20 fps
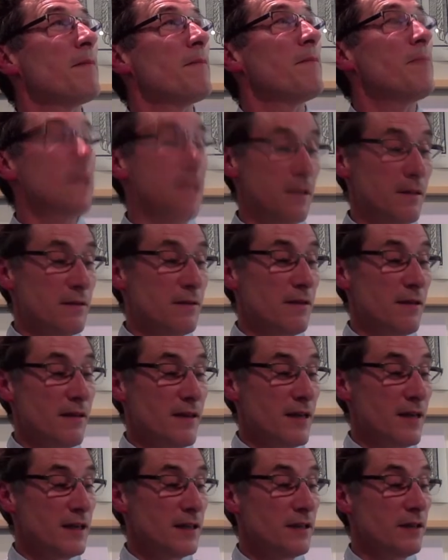But the
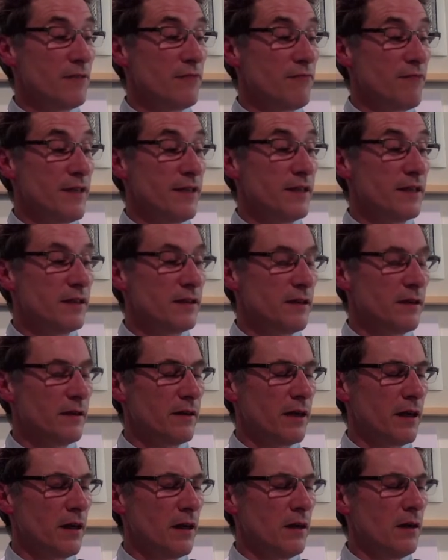thing is, you read this and you
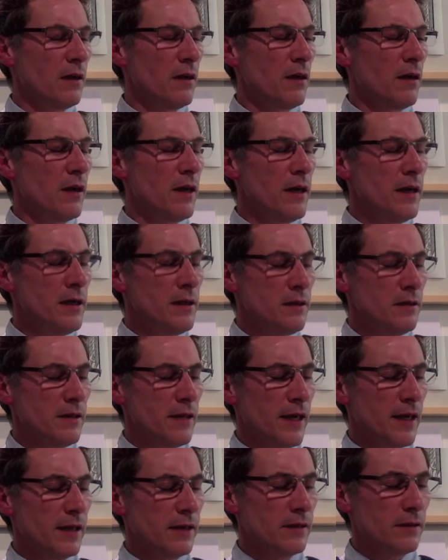think, is
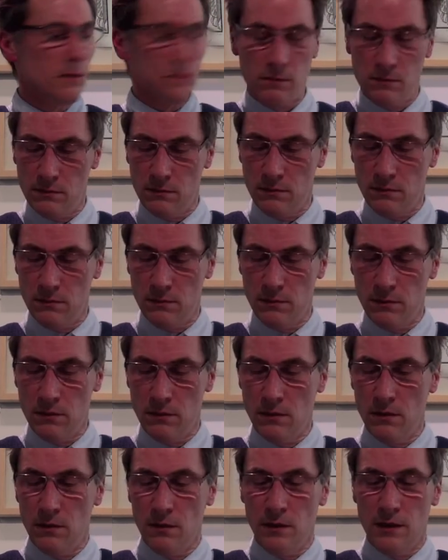that?
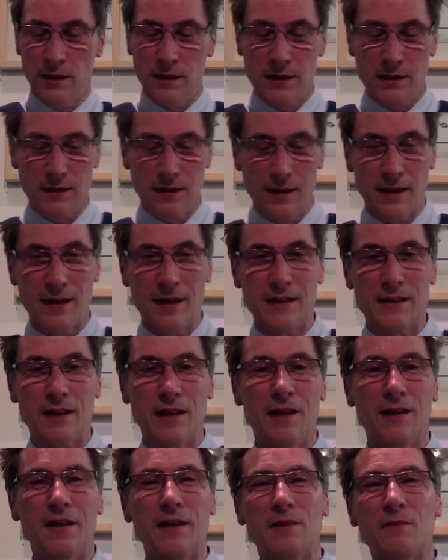It's
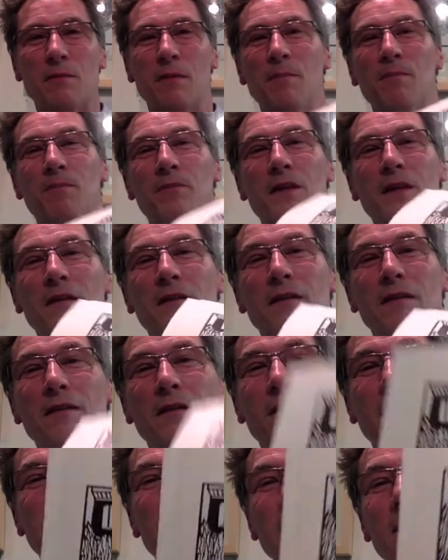like this one.
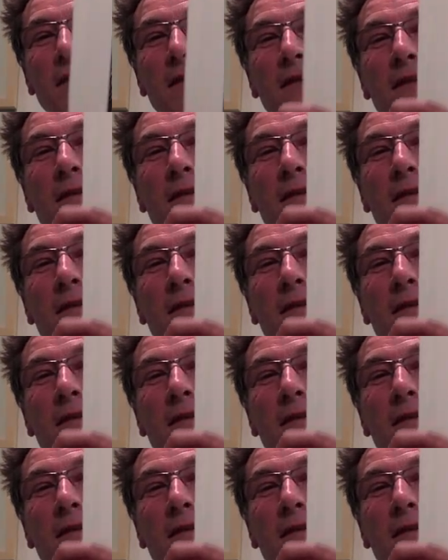Like, you know,